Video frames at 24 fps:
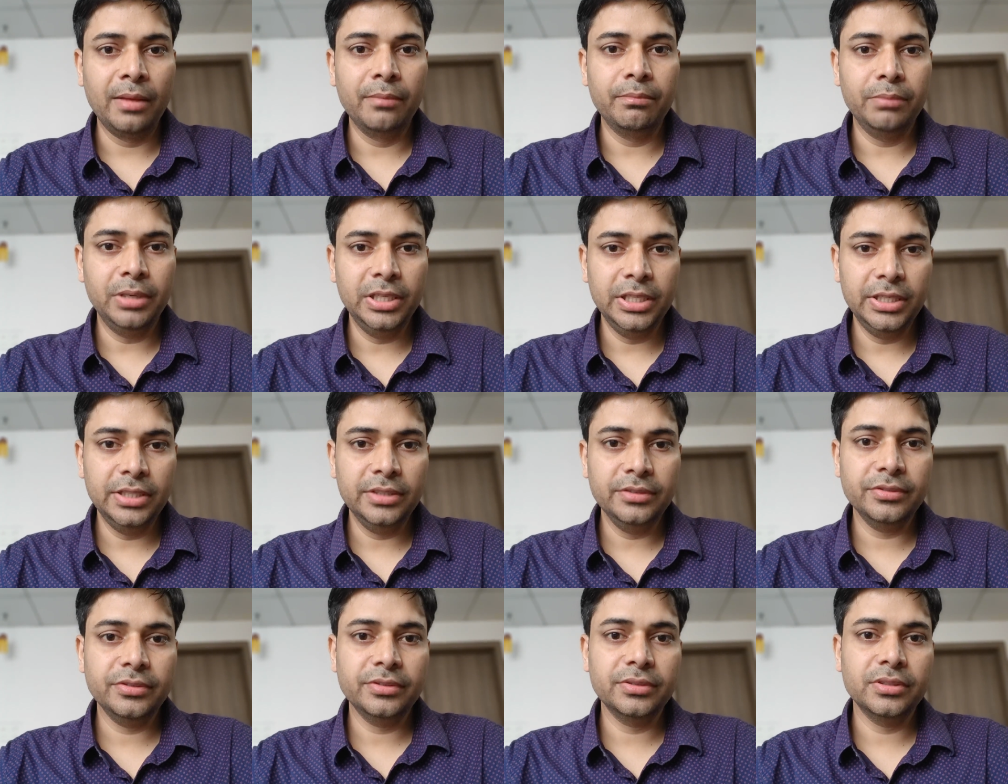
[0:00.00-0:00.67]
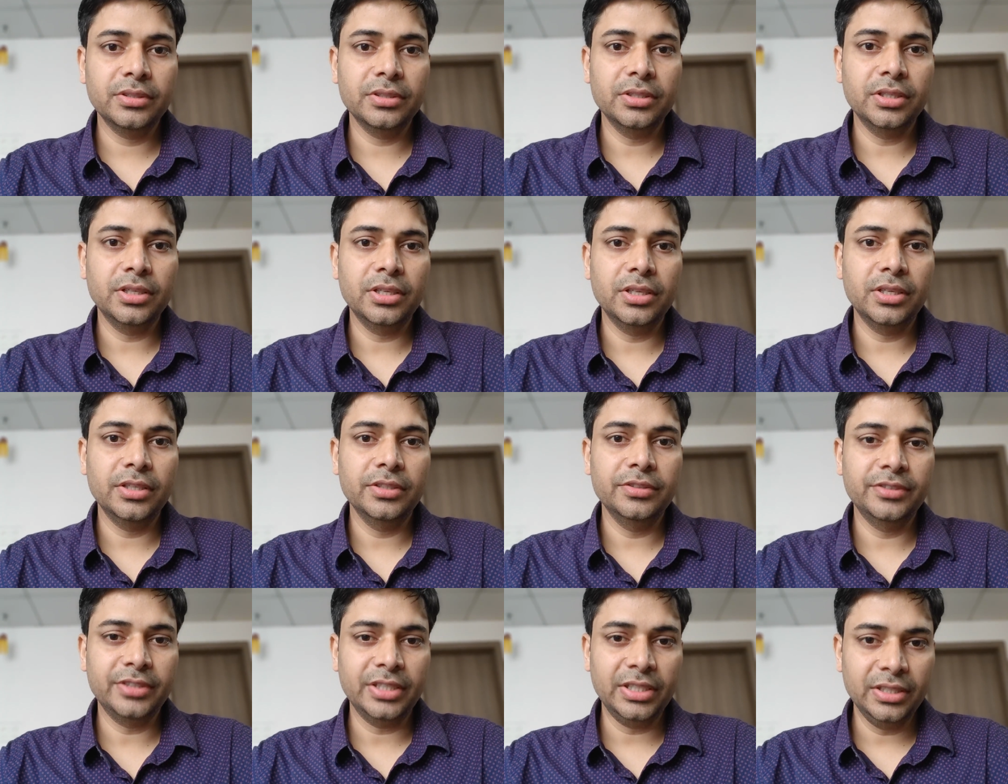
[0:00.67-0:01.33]
please uh,
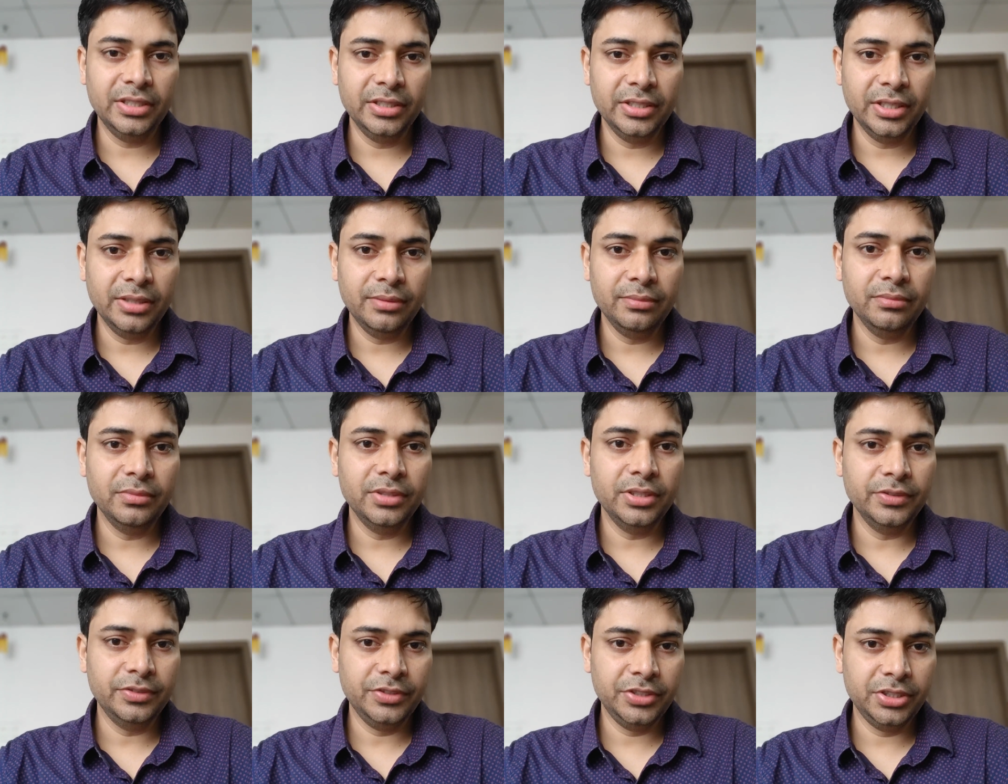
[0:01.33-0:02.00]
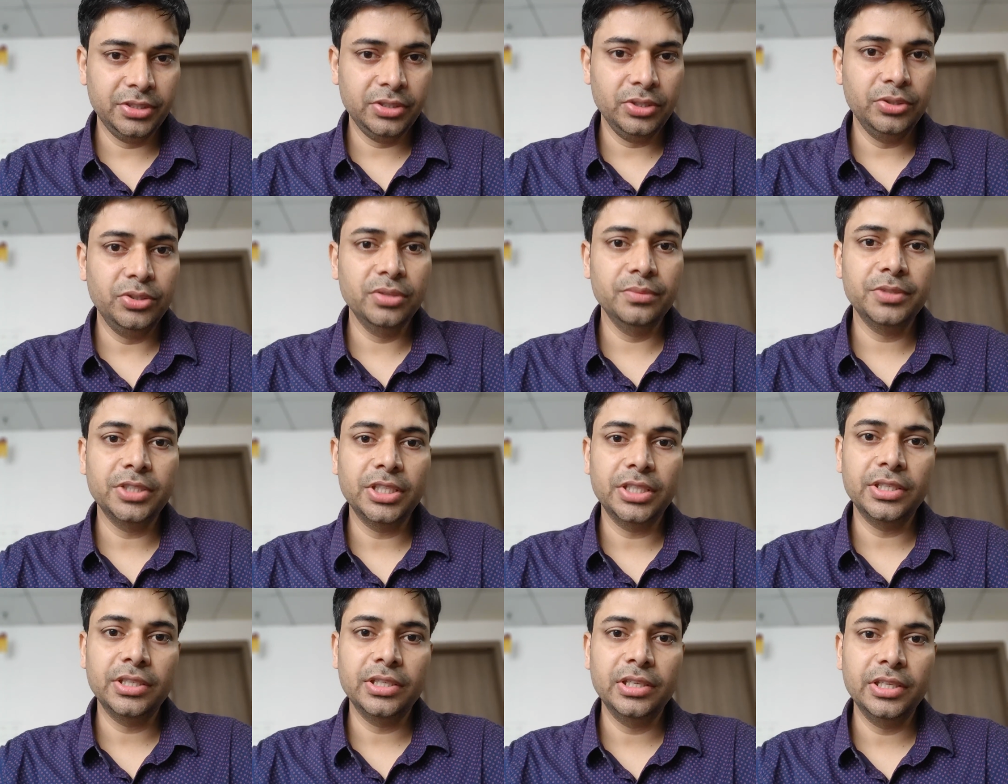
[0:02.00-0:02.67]
send them this YouTube
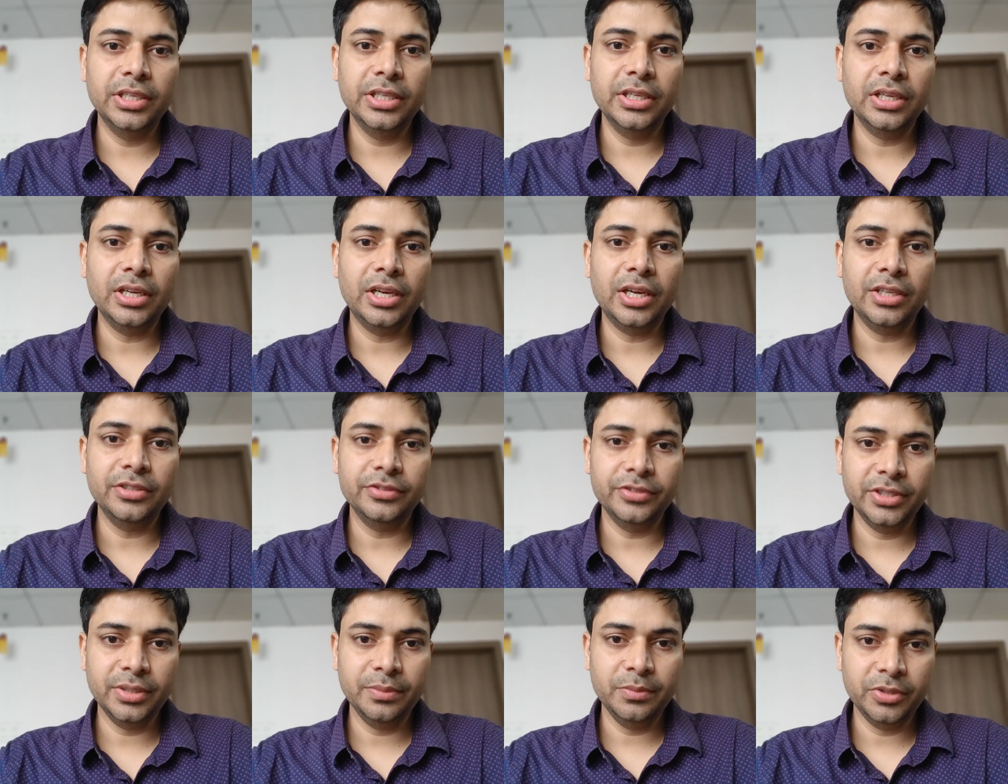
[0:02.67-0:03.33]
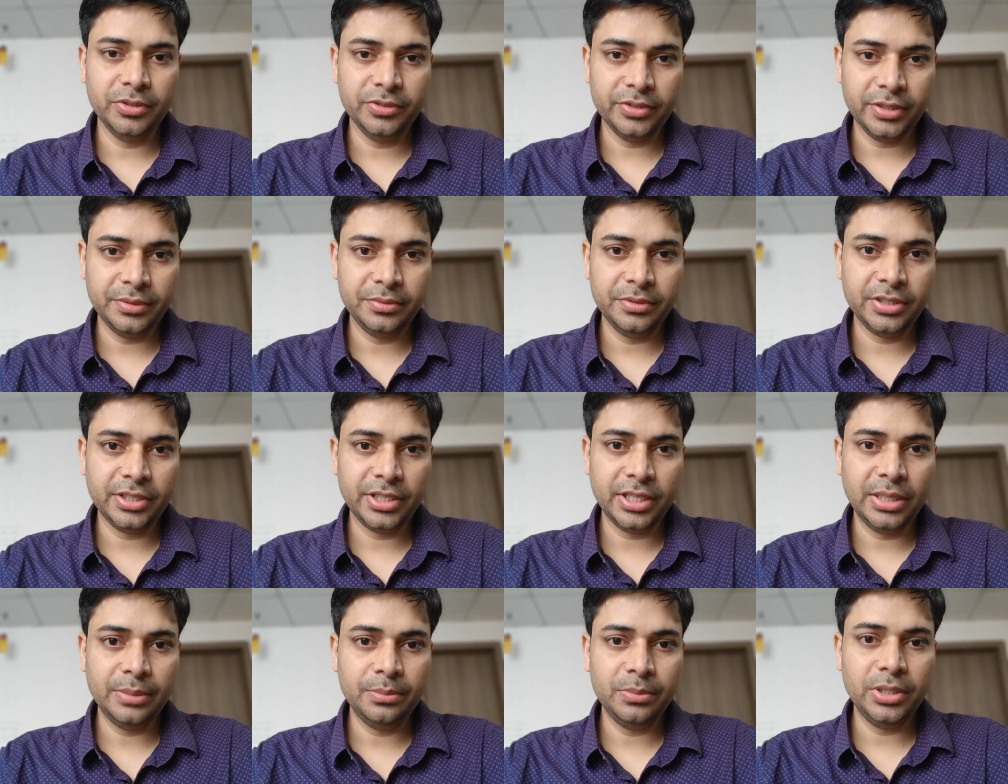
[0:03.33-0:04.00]
channel link, ask them to
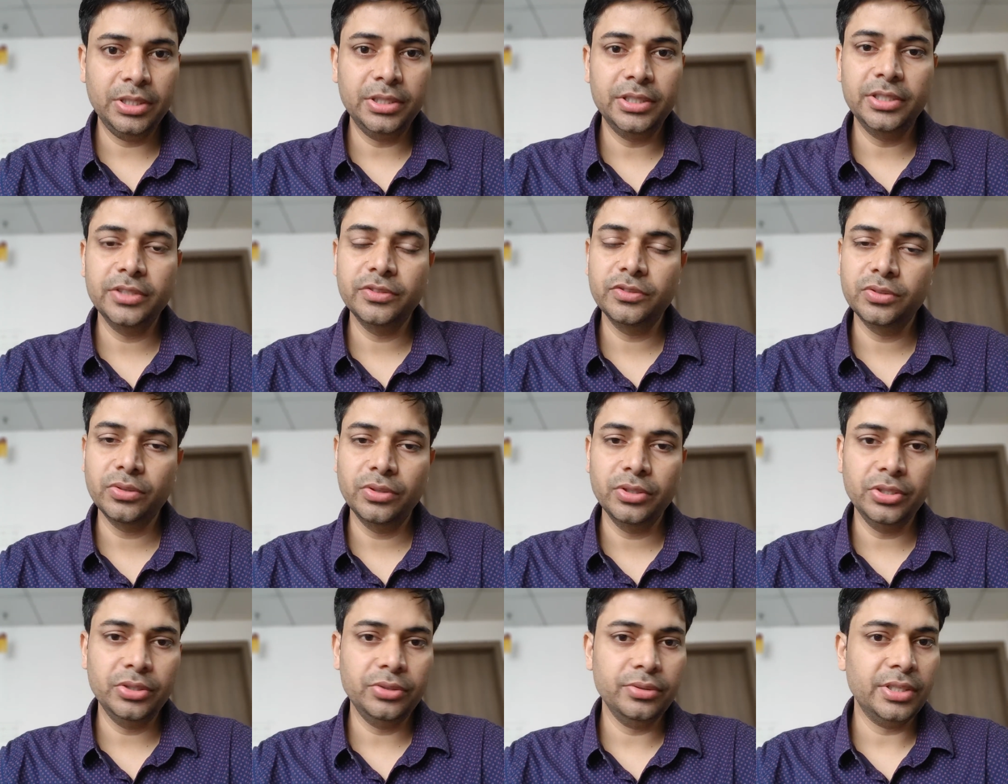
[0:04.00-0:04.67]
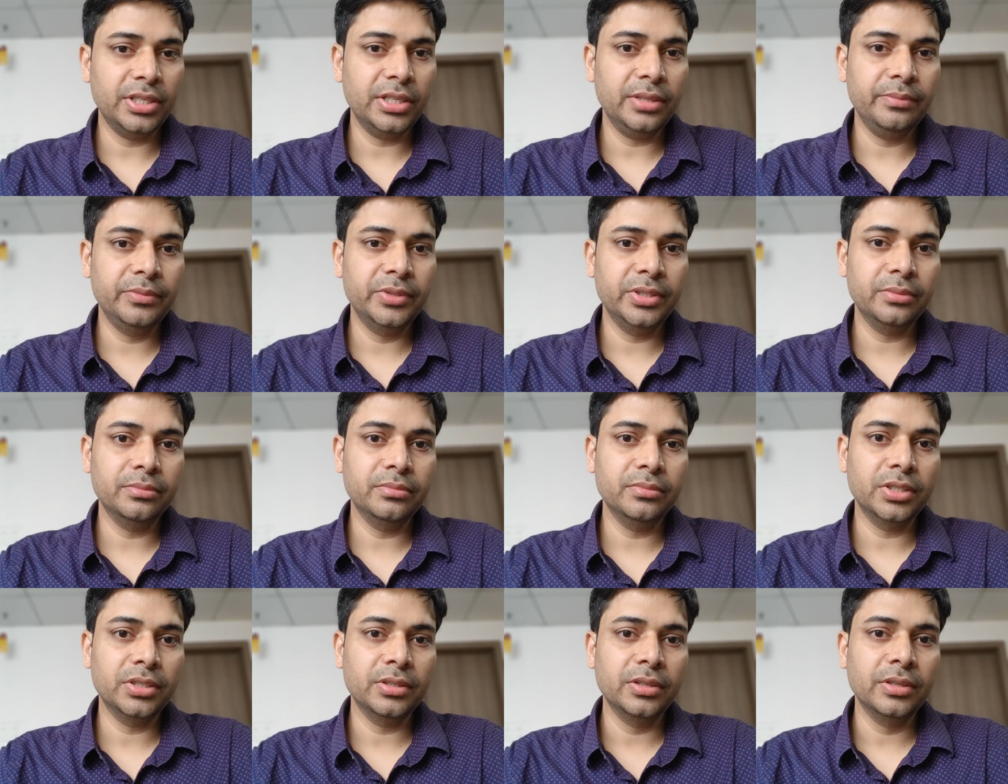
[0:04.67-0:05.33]
subscribe. It is going to help them